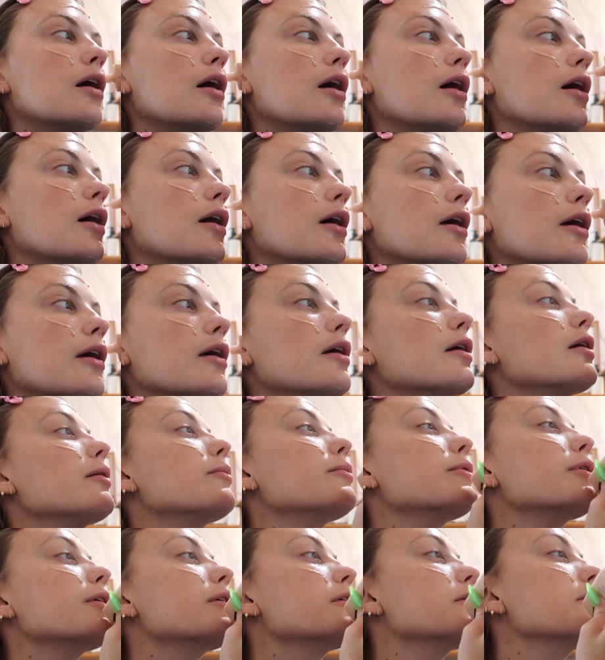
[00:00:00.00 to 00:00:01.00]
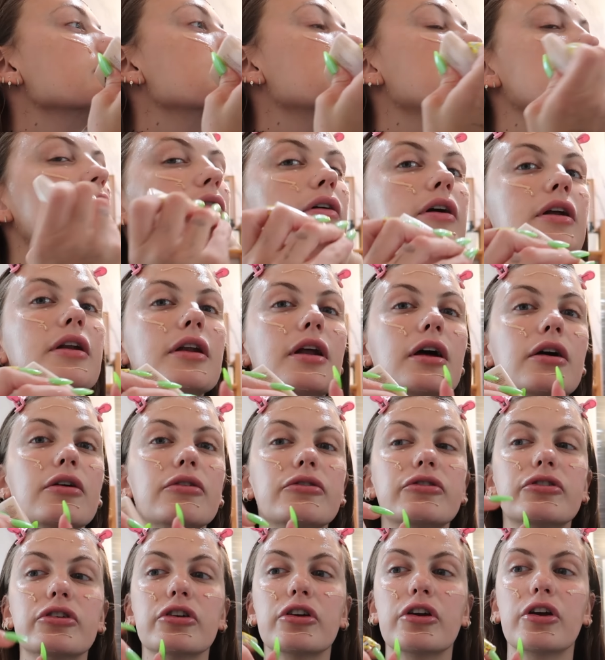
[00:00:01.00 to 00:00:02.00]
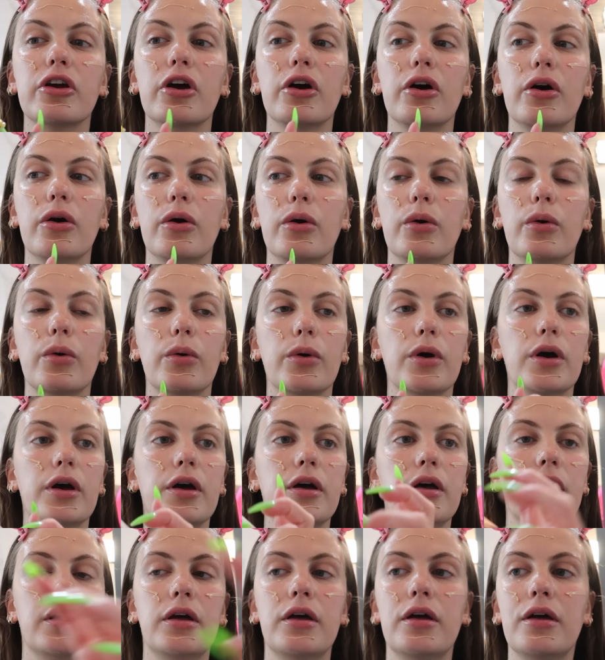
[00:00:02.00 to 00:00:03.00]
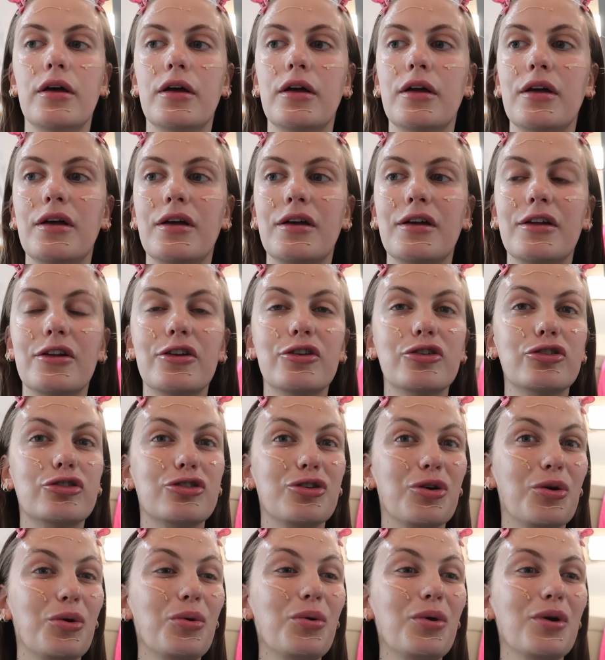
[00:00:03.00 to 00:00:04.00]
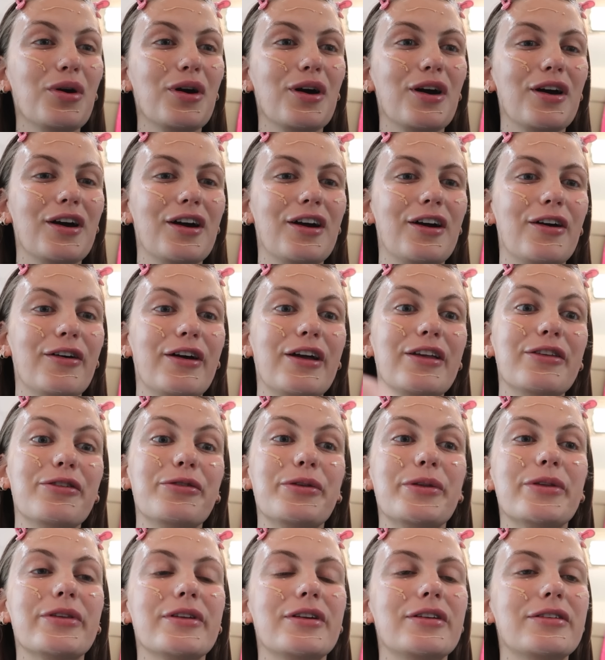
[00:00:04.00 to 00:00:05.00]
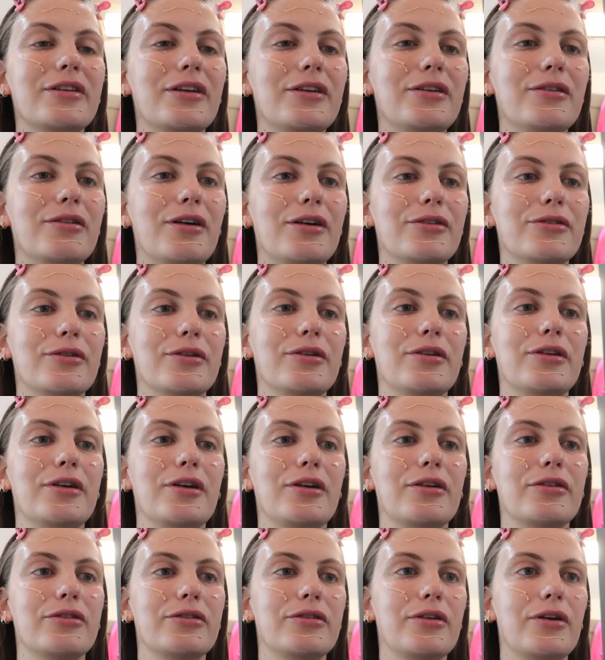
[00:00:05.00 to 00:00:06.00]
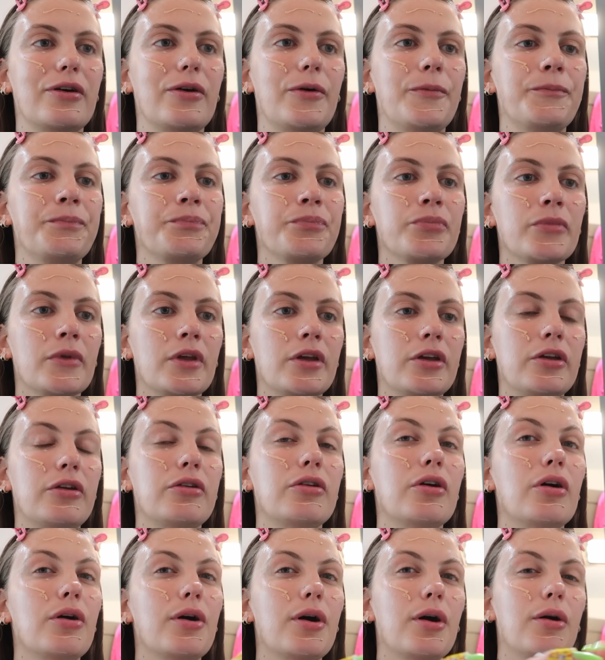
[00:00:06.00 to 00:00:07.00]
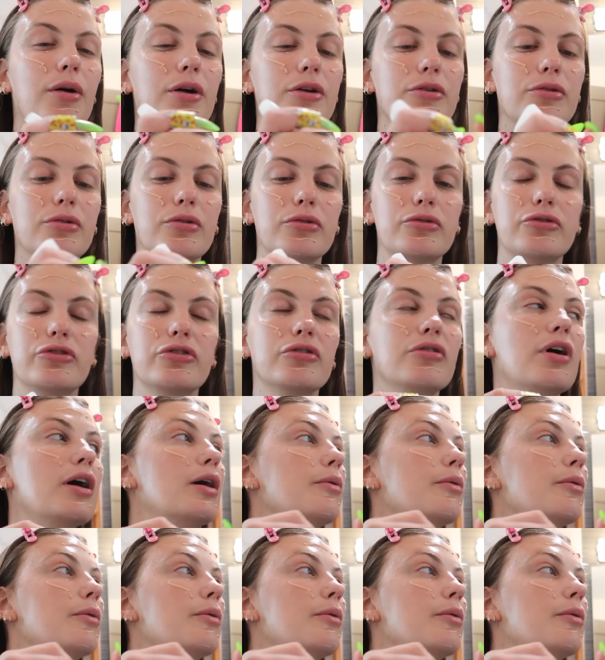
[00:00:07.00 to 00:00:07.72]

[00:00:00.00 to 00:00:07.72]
I am getting ready right now to go tour. Okay, this is what I tell you guys earlier. So you know how I told you,